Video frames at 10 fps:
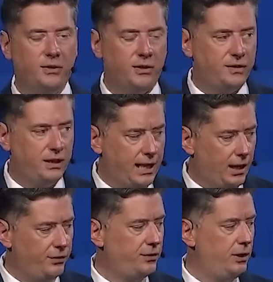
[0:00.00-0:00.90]
of the City
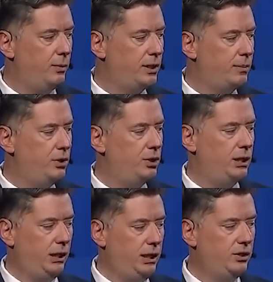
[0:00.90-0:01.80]
Council and with community
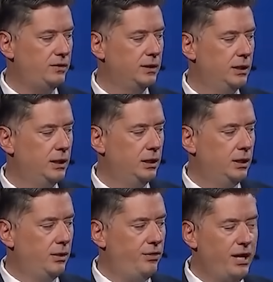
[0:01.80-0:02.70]
leaders.
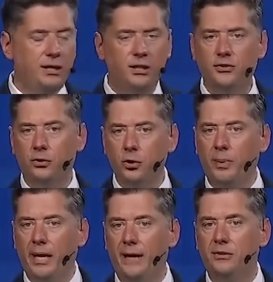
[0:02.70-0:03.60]
Then this group
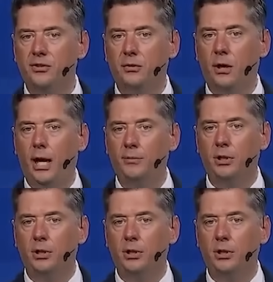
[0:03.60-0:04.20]
I have described,